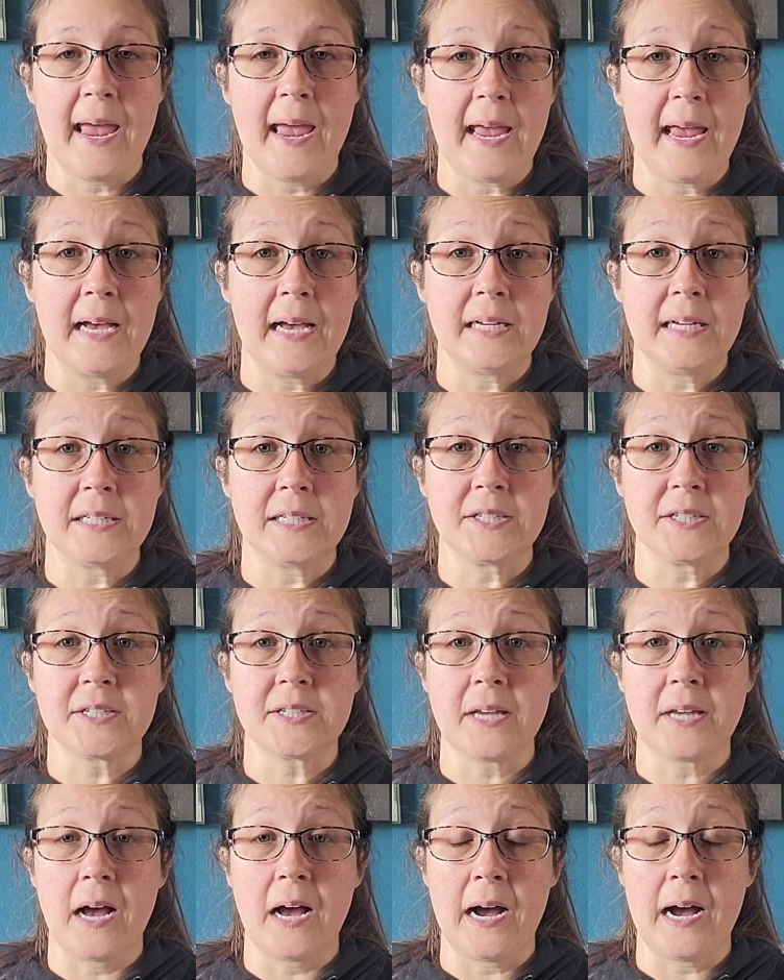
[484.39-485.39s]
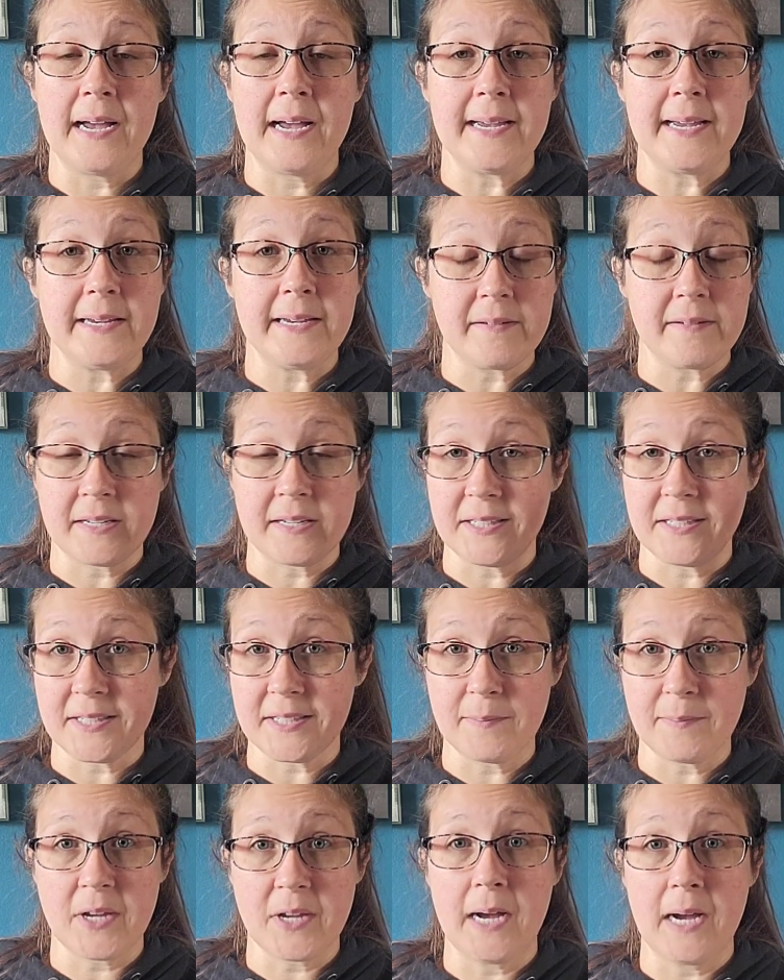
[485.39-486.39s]
and I can
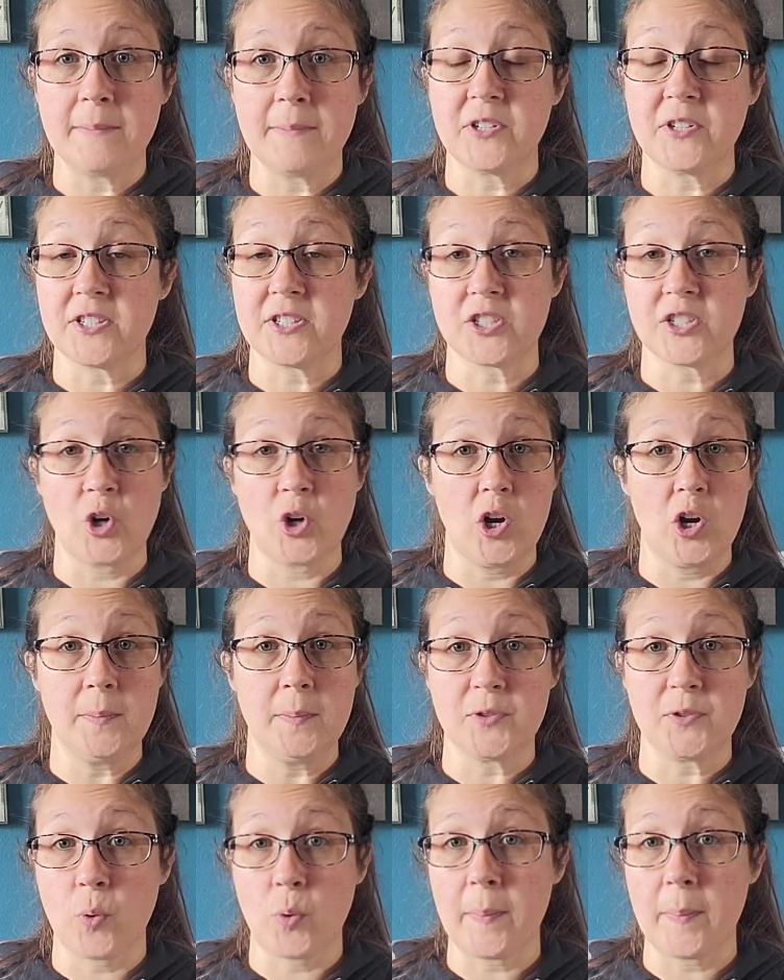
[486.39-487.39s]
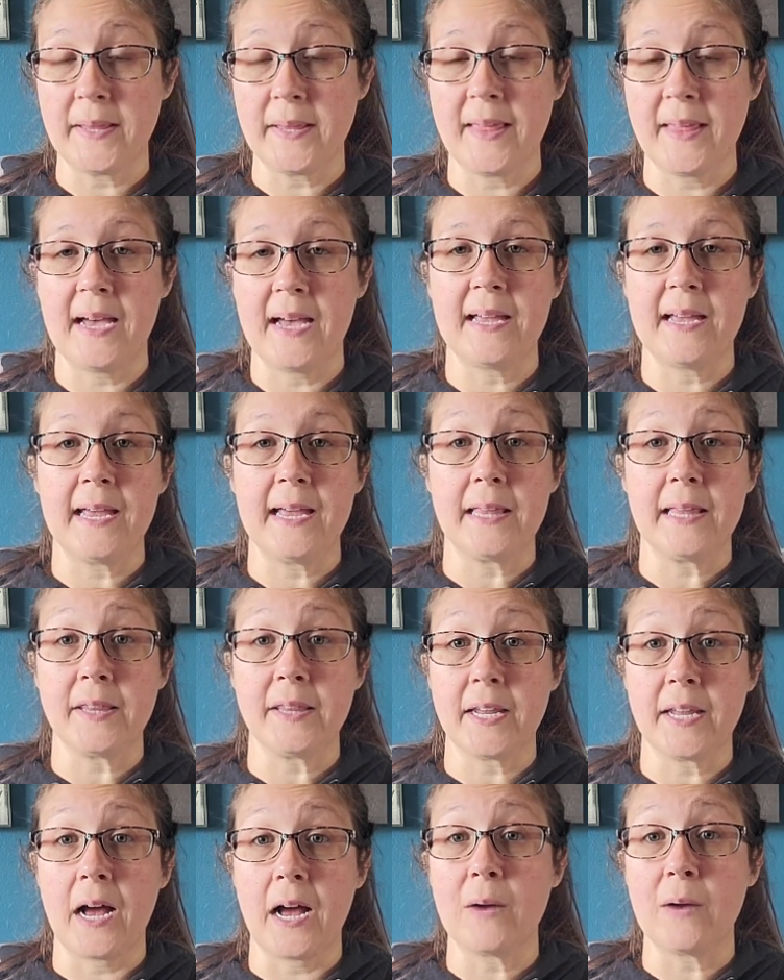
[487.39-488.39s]
sometimes just start absorbing that,
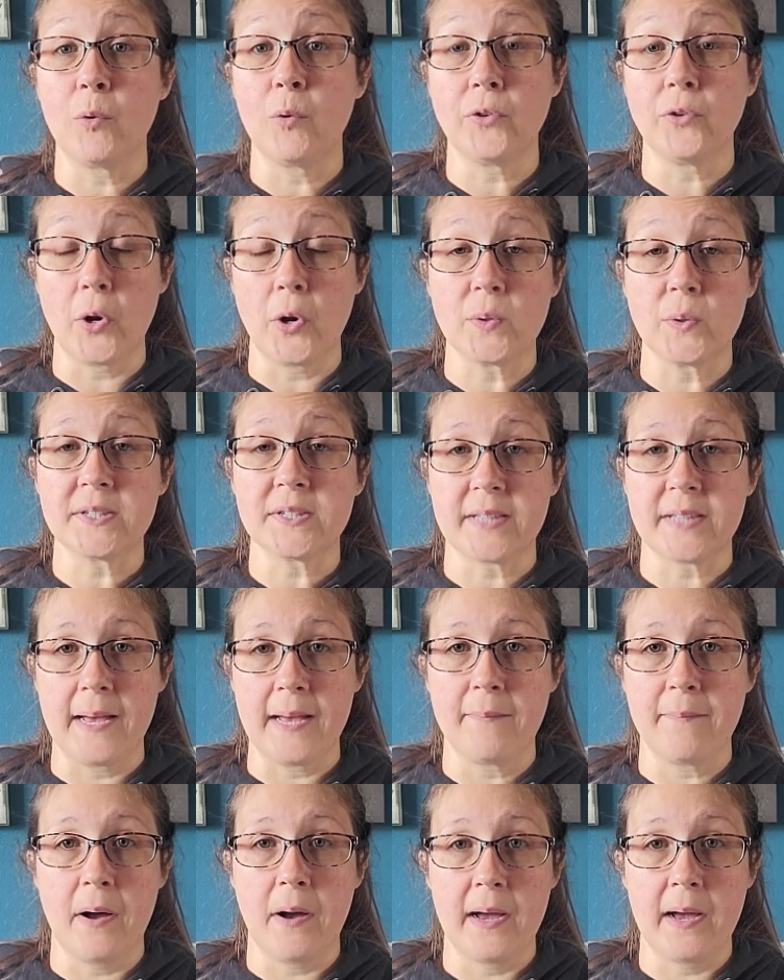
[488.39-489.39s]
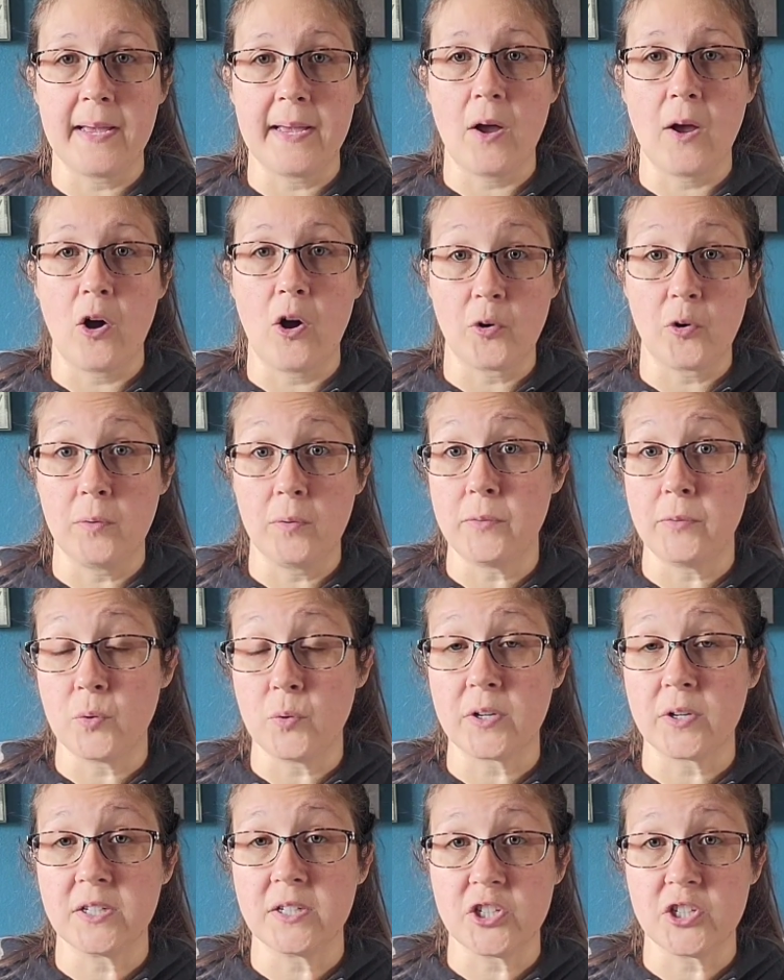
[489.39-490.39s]
and then I will notice that my
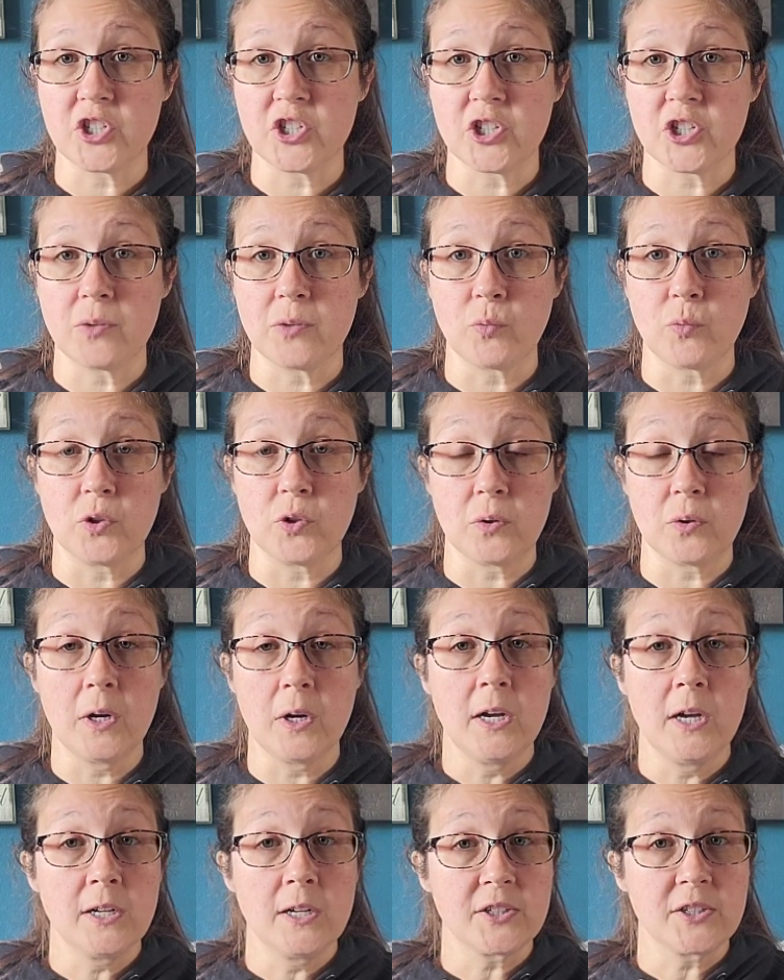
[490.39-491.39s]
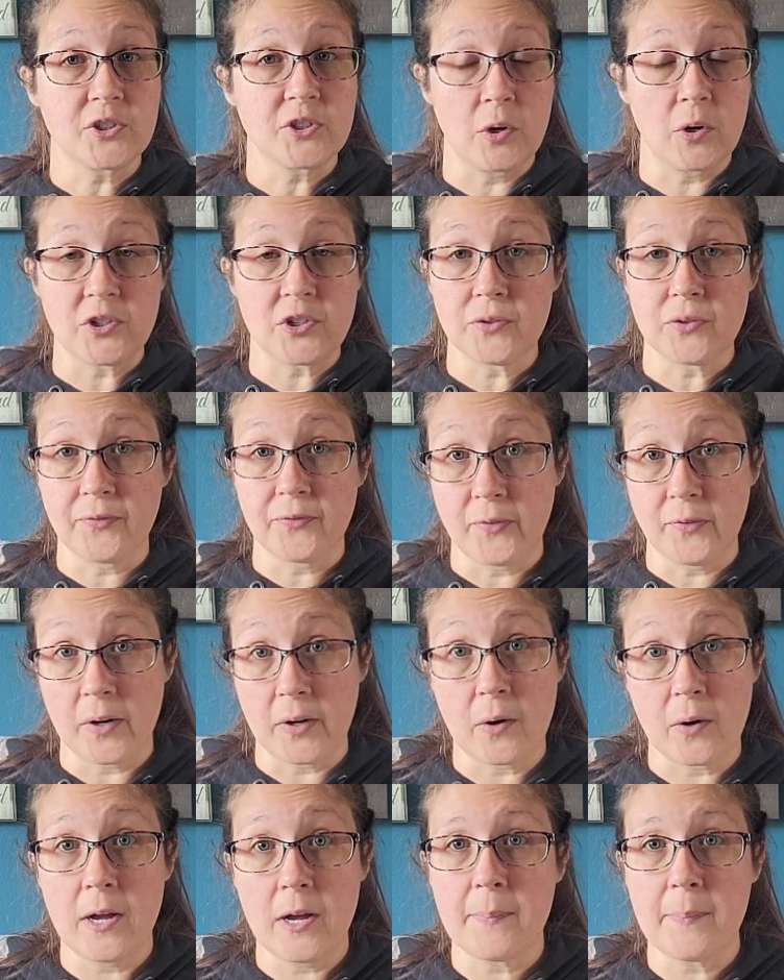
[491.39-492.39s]
autoimmune condition will start to
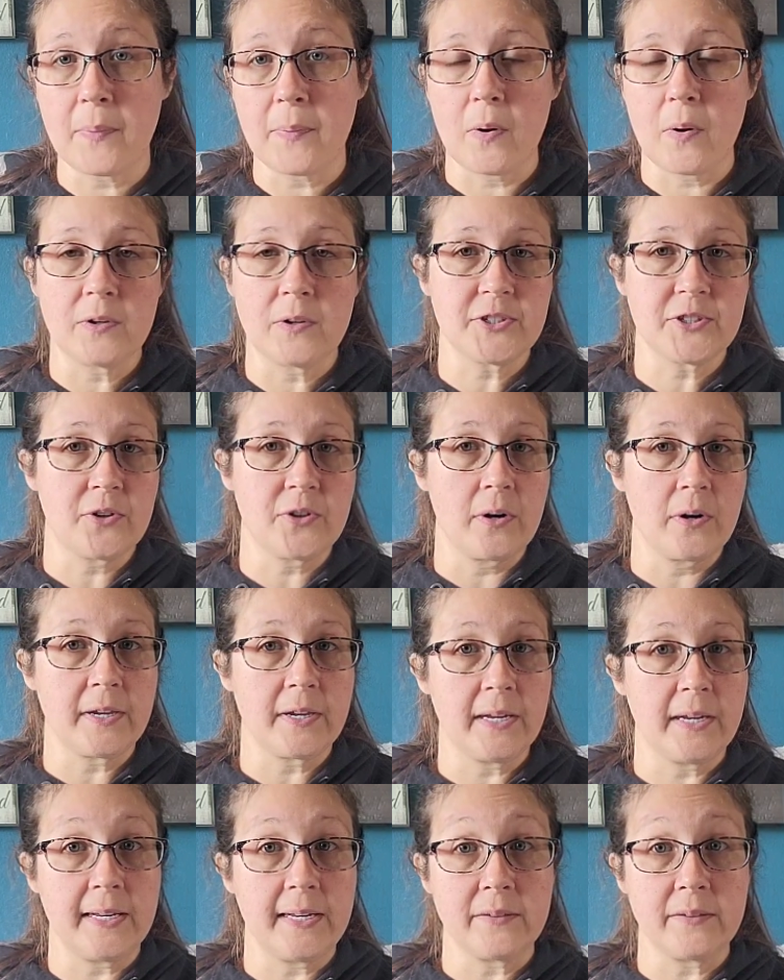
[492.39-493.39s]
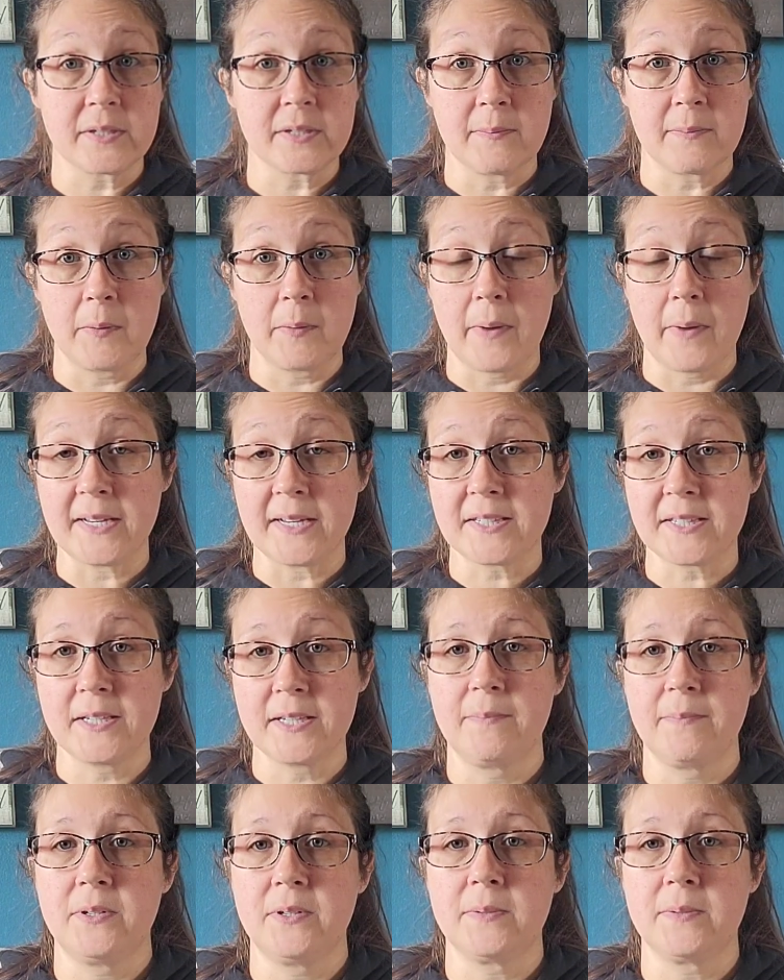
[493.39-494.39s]
flare up, or I'll start getting some of my
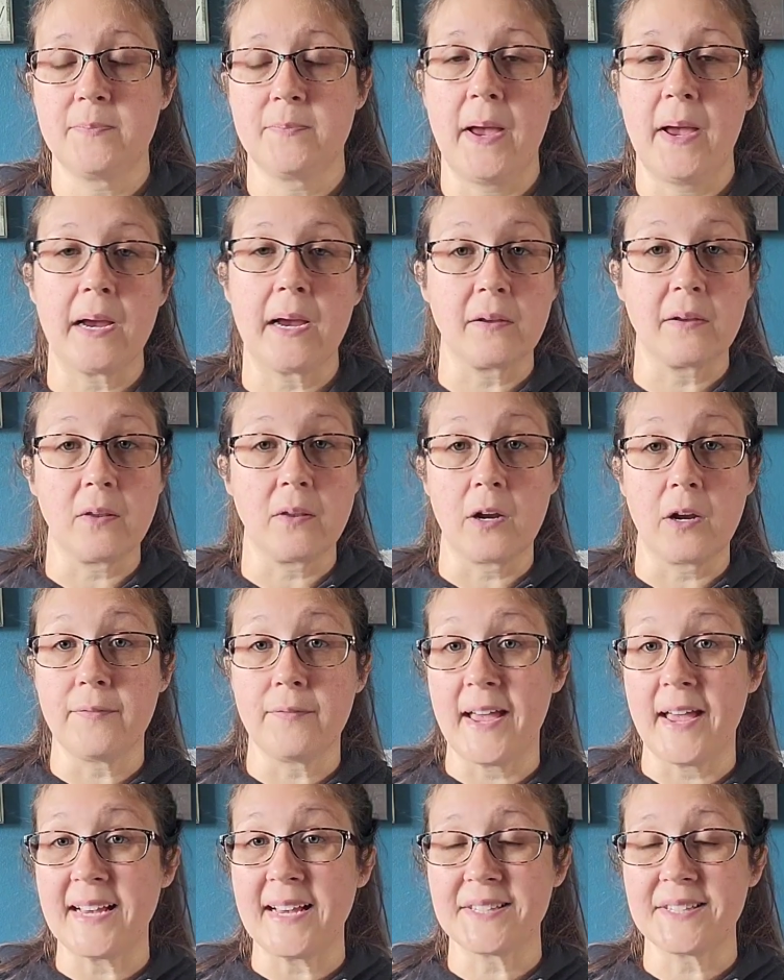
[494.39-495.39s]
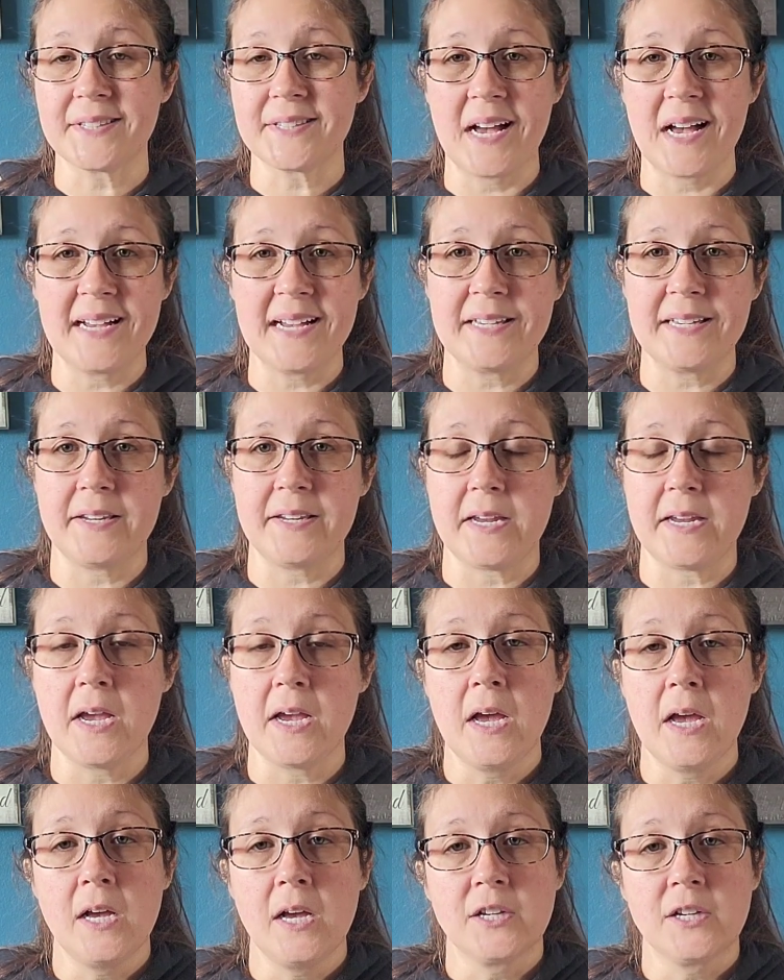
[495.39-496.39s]
symptoms back, a lot of
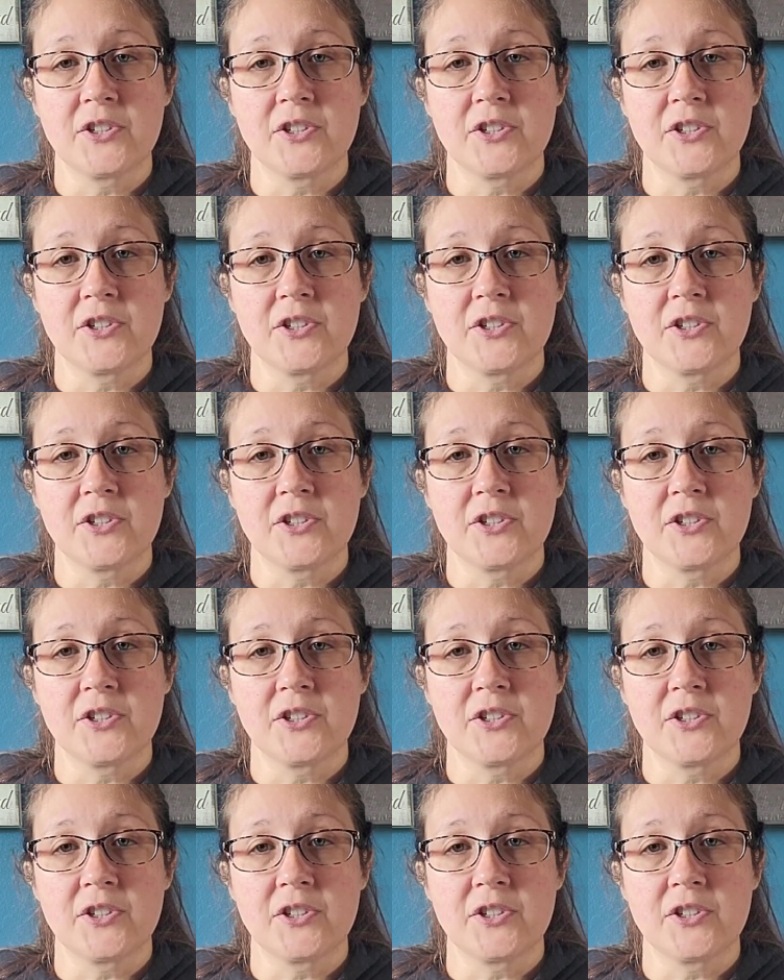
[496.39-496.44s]
anxiety.